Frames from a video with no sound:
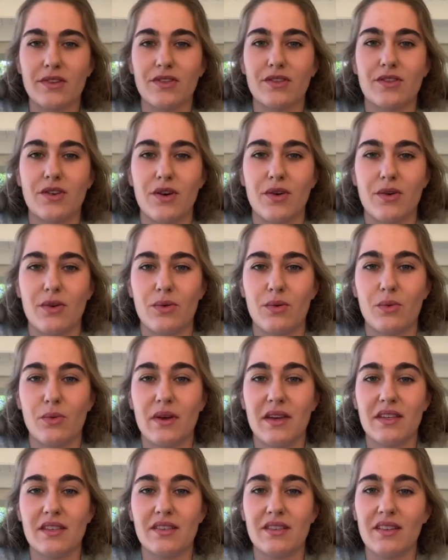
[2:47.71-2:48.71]
So
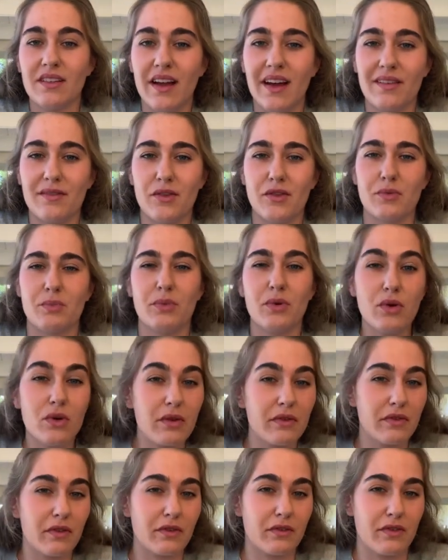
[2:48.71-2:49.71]
we still have this
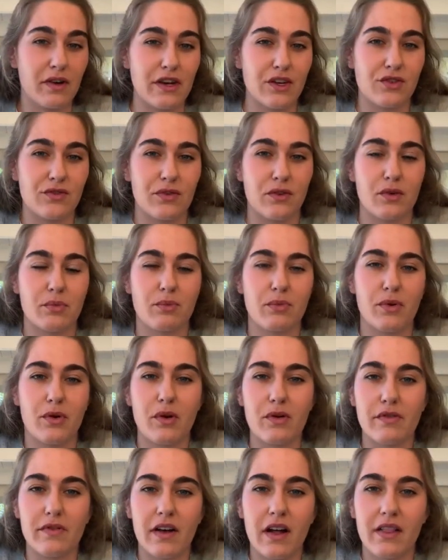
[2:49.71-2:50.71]
beautiful fresh fruit
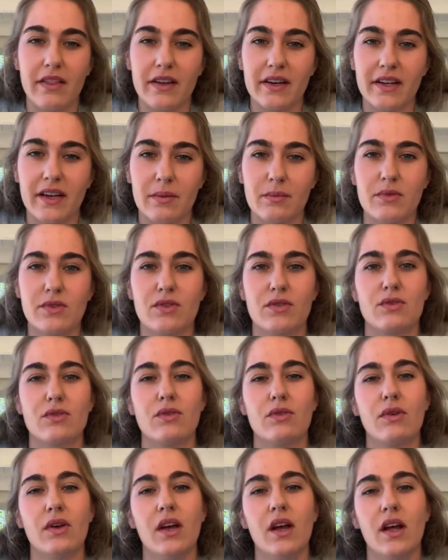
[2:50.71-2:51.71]
profile that comes
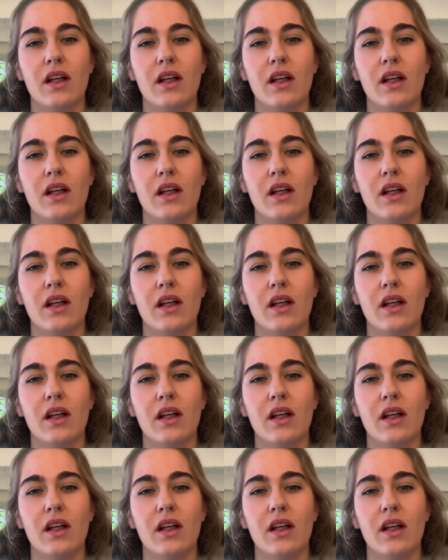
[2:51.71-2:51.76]
through,